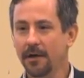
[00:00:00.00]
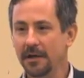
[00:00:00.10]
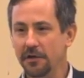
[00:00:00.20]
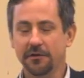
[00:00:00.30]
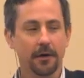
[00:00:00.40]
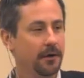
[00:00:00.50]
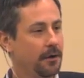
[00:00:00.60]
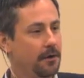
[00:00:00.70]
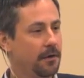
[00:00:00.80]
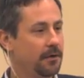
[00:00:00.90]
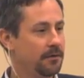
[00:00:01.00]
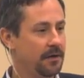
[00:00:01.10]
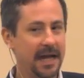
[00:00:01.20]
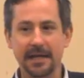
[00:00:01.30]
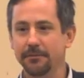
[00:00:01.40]
You start growing
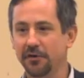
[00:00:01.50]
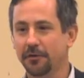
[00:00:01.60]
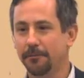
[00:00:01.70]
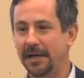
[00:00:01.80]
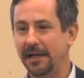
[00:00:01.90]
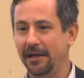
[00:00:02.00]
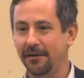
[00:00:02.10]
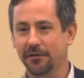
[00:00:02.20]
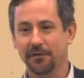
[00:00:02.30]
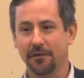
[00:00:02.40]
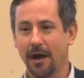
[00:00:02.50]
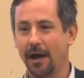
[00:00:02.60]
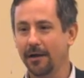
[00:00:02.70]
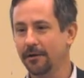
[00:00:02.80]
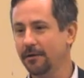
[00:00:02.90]
80 bushel beans,
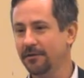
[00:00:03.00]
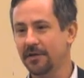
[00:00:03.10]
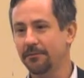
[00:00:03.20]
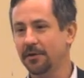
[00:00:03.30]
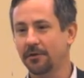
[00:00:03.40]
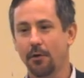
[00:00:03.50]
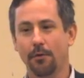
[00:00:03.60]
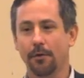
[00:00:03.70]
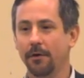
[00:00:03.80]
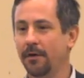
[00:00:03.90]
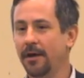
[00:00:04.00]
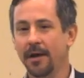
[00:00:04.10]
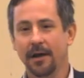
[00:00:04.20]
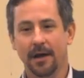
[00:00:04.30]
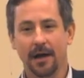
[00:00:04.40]
100 something corn,
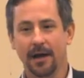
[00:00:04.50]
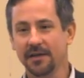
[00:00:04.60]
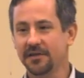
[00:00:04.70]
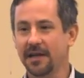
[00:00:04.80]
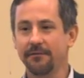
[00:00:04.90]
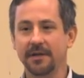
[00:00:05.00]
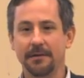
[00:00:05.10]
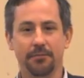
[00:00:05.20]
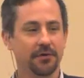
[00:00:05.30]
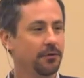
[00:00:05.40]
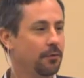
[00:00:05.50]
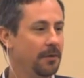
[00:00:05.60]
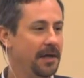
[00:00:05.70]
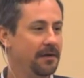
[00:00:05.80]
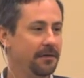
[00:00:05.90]
uh, 70 bushel
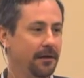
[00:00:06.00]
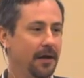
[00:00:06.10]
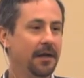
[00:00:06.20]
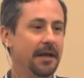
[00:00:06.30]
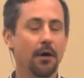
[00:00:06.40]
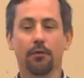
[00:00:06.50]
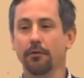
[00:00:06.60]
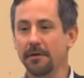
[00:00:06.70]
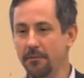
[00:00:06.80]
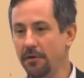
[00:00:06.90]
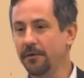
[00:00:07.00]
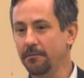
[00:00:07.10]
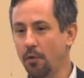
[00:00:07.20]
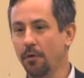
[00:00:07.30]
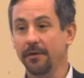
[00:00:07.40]
wheat. Now we're
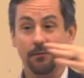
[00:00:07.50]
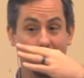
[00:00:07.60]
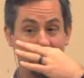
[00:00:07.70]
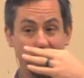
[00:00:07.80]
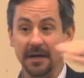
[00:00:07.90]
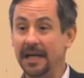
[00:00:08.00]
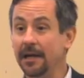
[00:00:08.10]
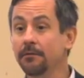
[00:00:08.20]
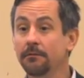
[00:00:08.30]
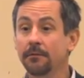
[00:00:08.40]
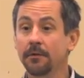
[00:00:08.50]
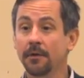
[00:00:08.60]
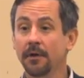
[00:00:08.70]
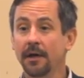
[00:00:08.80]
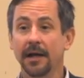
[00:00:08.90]
removing more than we're putting in,
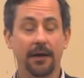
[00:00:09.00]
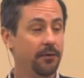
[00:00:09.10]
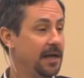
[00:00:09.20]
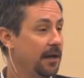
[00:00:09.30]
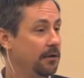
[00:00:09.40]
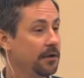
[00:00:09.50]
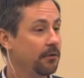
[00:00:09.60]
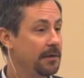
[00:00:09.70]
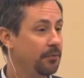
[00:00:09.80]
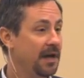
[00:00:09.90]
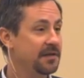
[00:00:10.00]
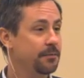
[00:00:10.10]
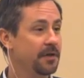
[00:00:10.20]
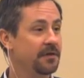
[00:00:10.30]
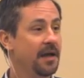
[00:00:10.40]
and we got to look at
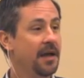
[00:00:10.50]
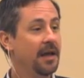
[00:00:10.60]
replacement.